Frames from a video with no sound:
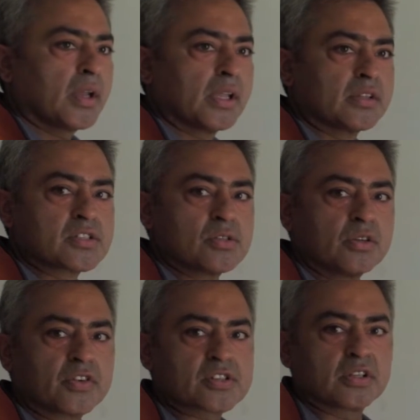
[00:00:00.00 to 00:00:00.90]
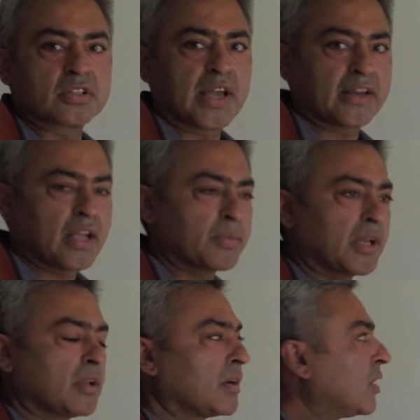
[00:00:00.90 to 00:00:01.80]
in this universal
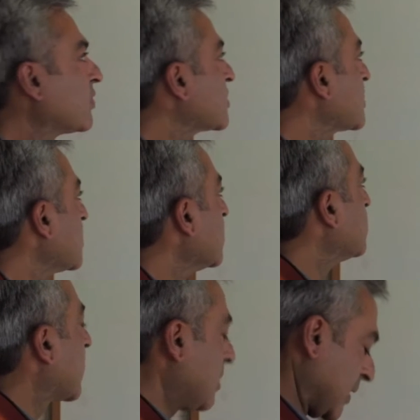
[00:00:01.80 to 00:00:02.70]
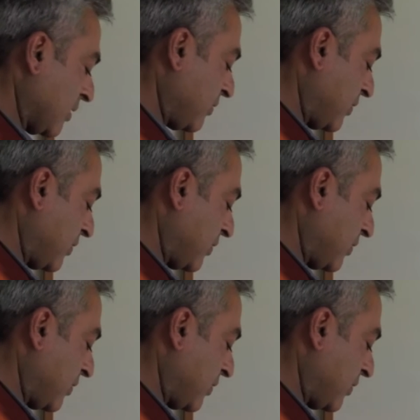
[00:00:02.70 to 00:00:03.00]
dynamic of a seed becoming a